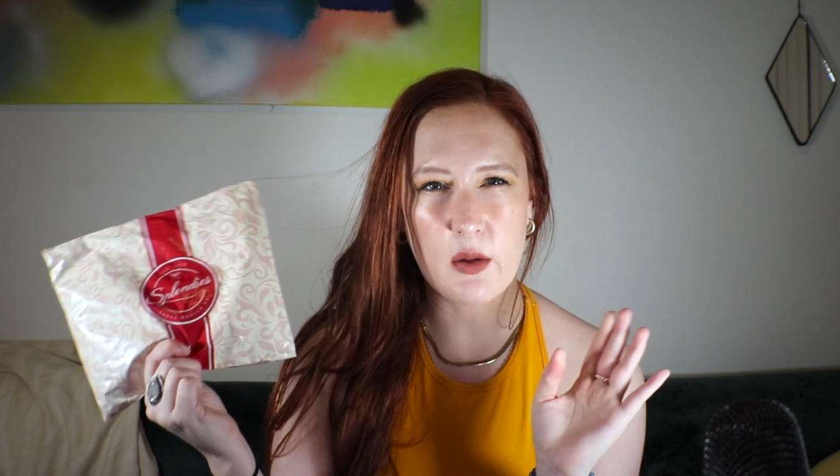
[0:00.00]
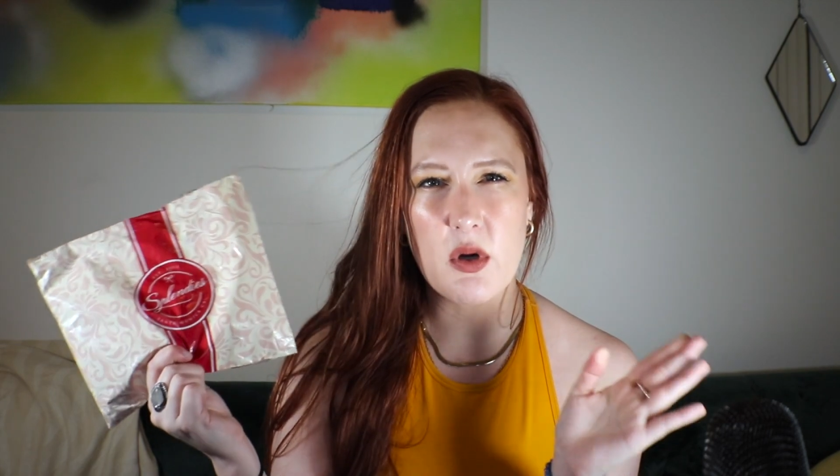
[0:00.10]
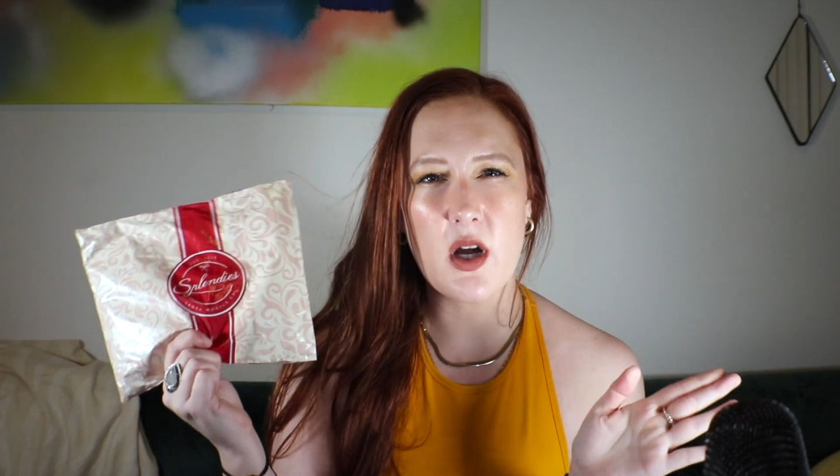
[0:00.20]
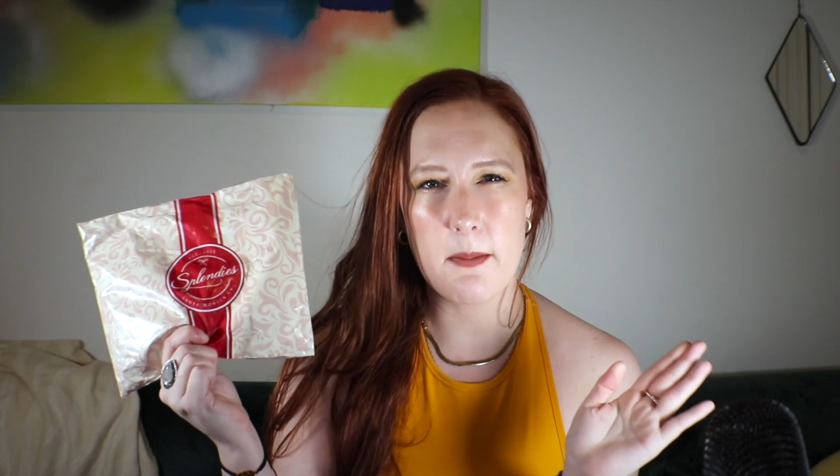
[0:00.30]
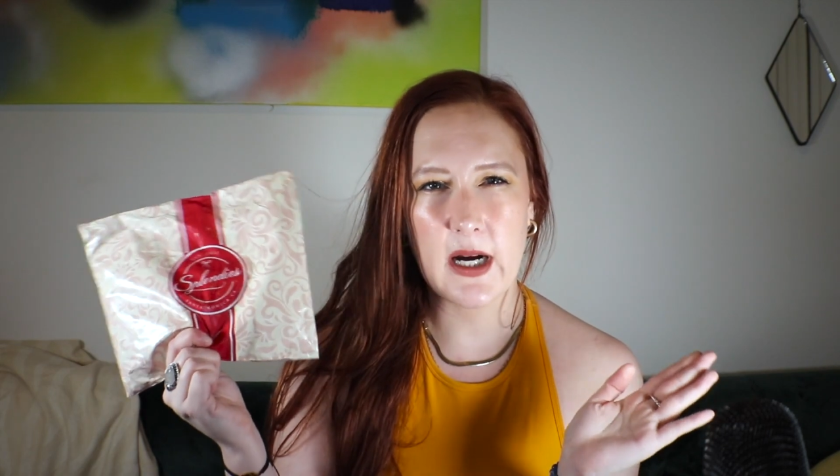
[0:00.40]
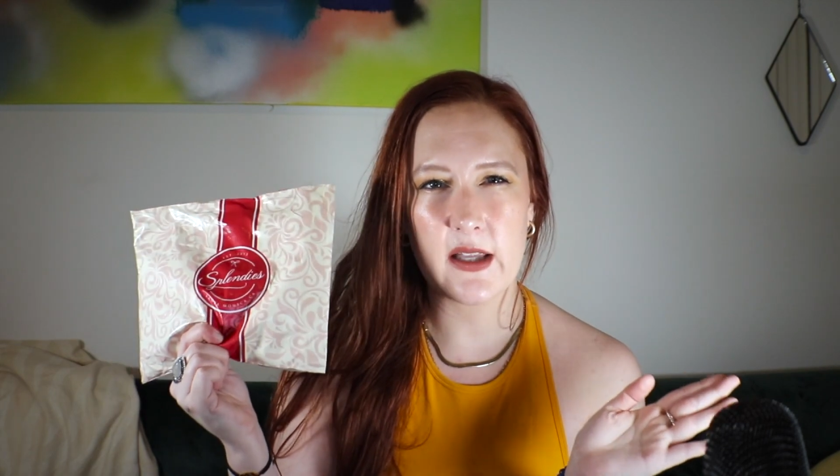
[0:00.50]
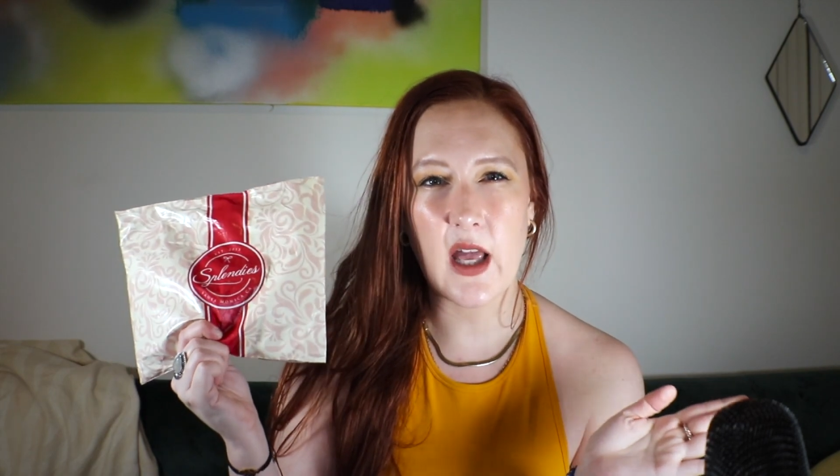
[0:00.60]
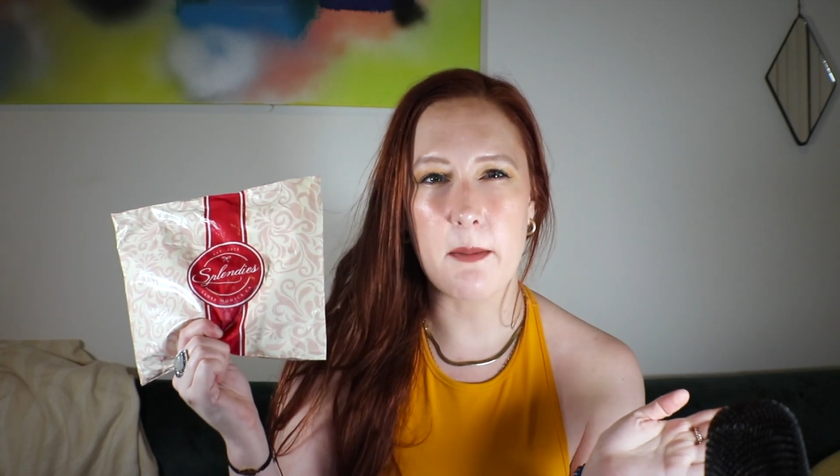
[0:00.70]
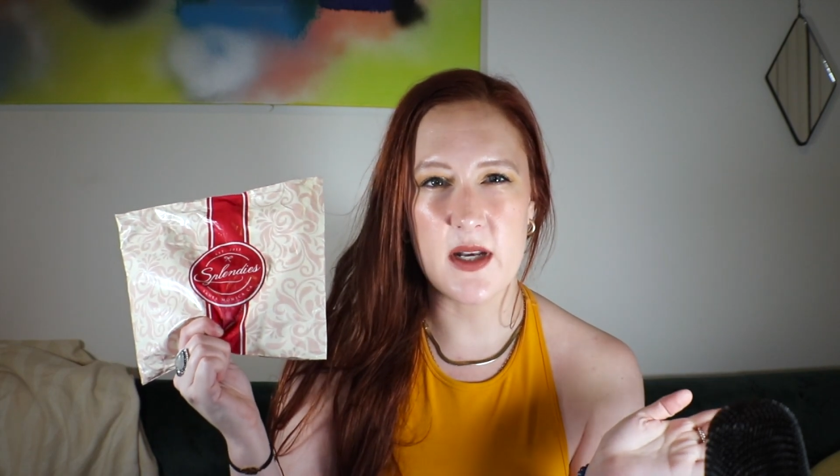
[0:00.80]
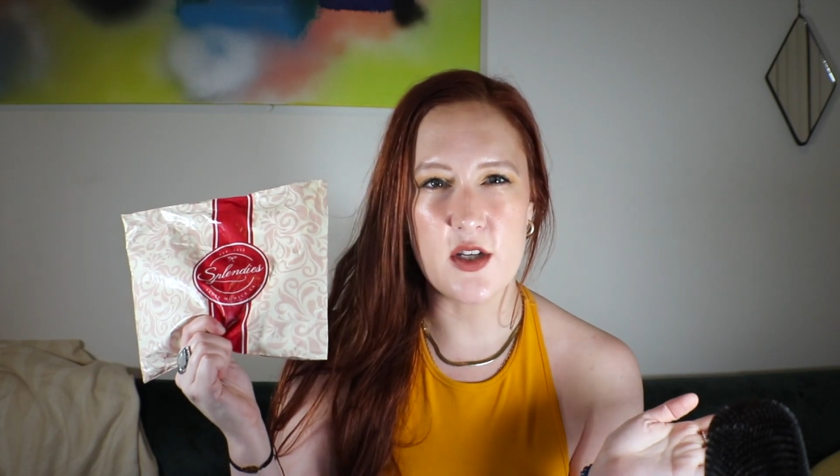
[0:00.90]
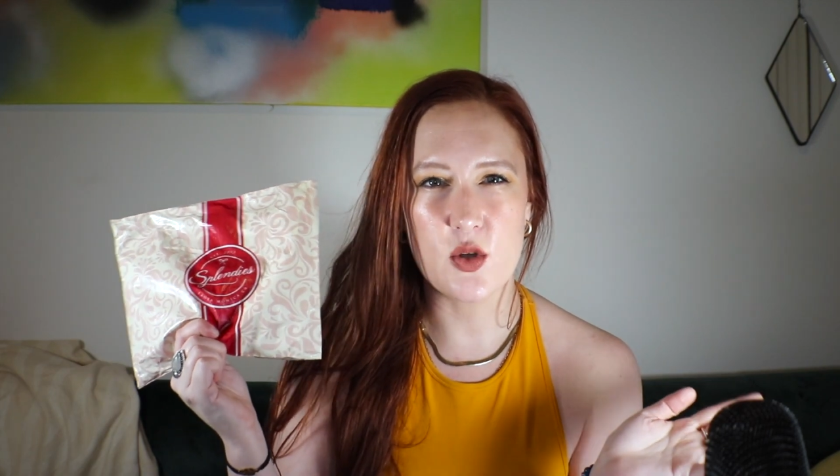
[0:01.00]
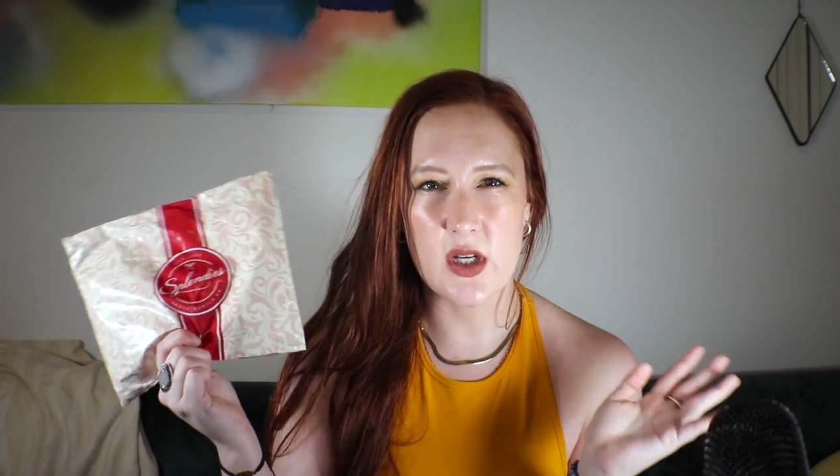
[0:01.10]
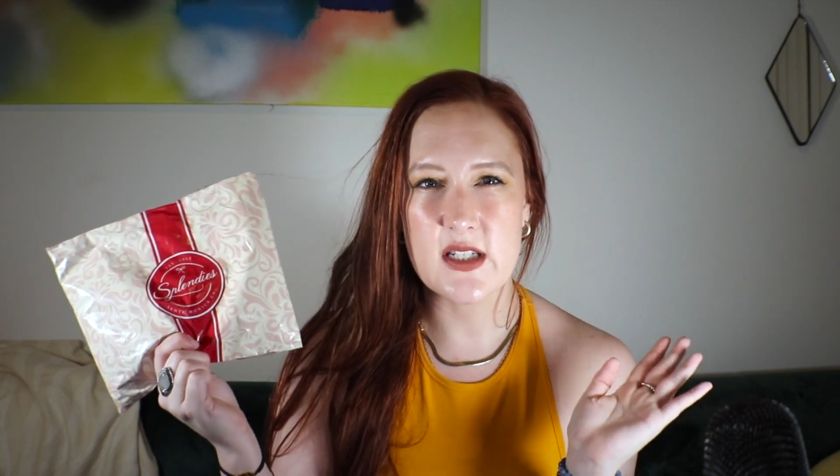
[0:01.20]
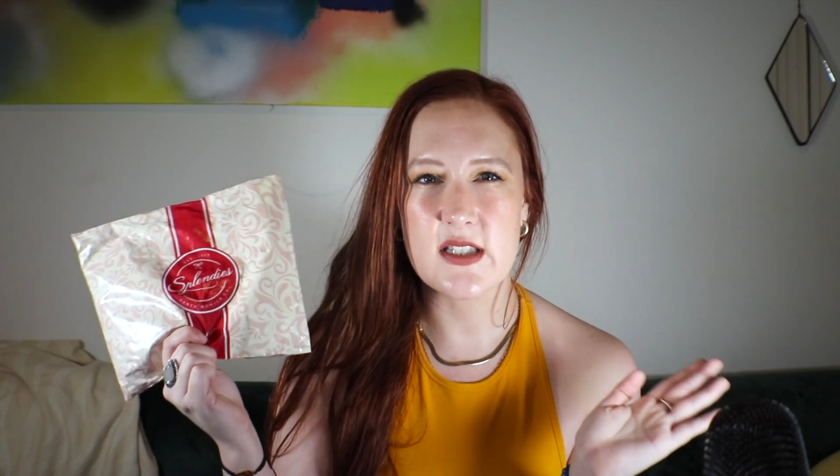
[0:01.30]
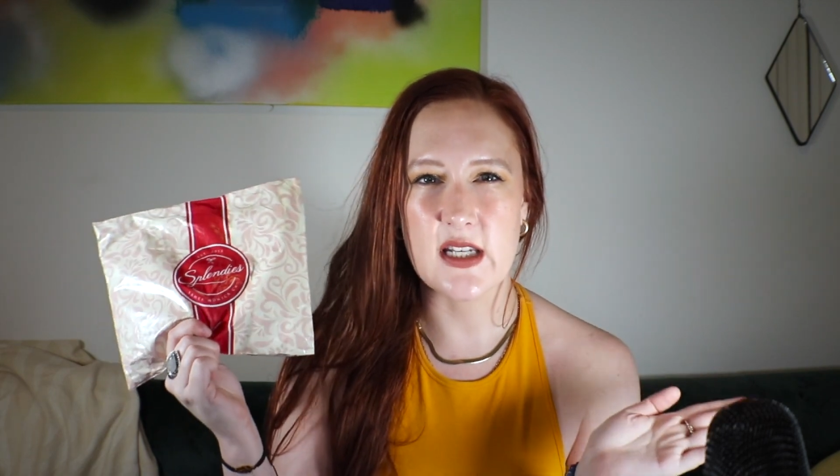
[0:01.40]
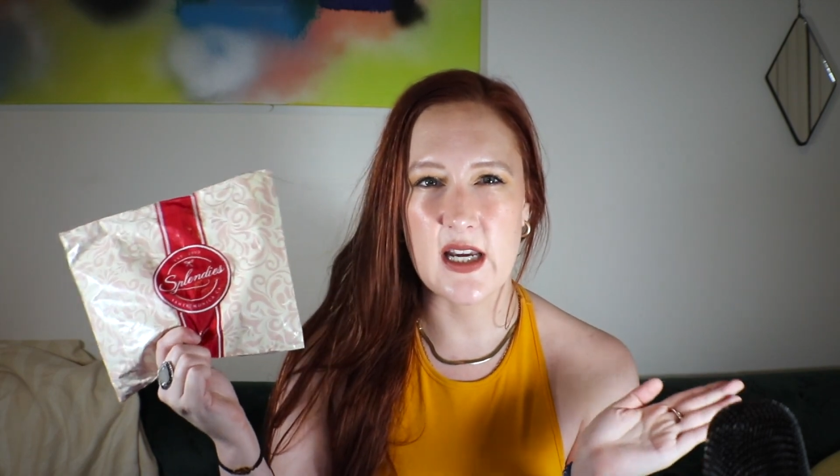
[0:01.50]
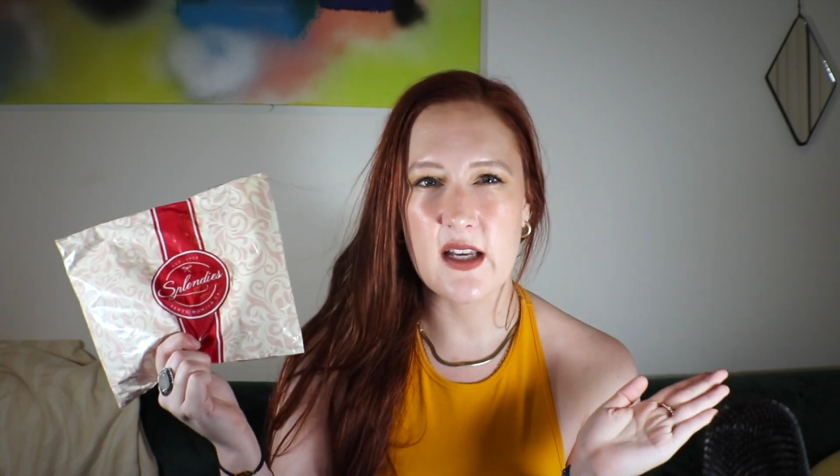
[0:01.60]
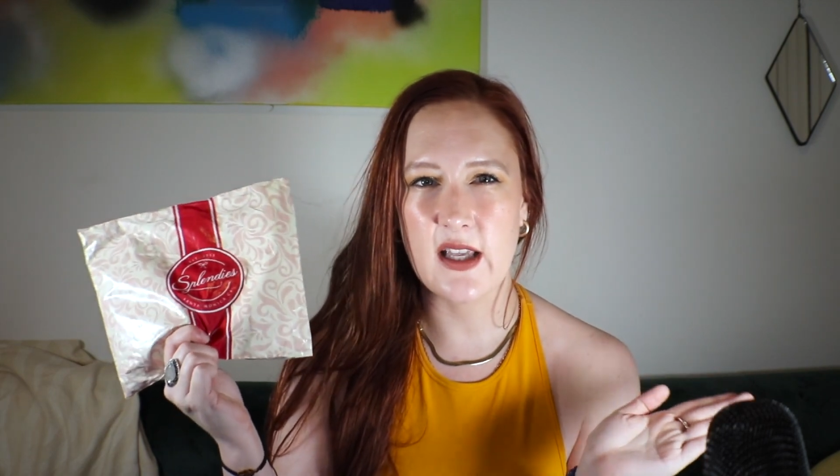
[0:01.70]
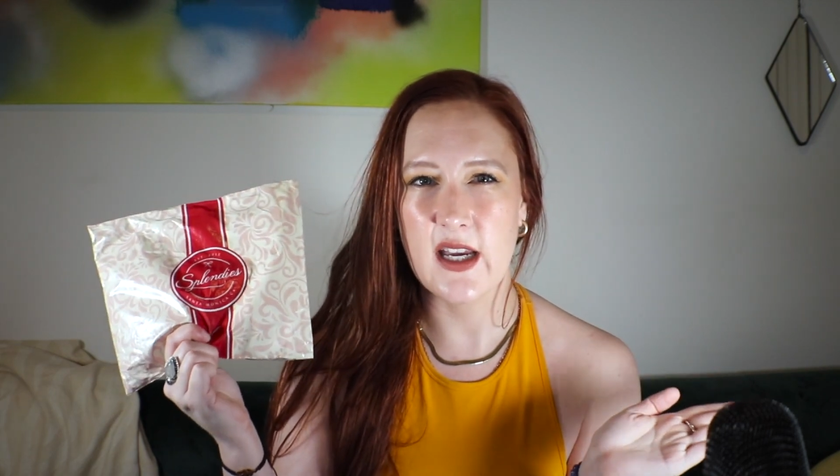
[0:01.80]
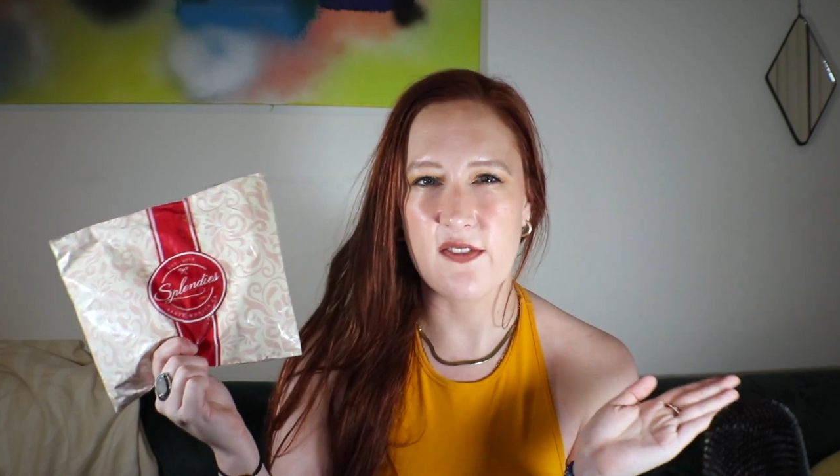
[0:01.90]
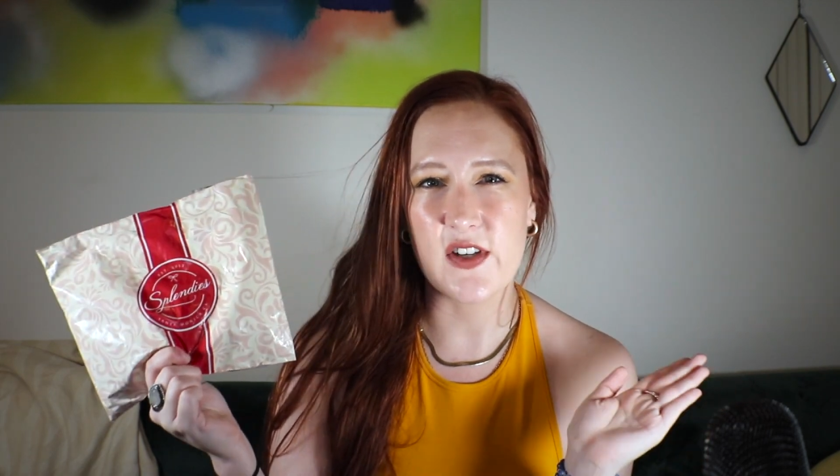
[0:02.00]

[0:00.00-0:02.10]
Like we'll compare them and you could see like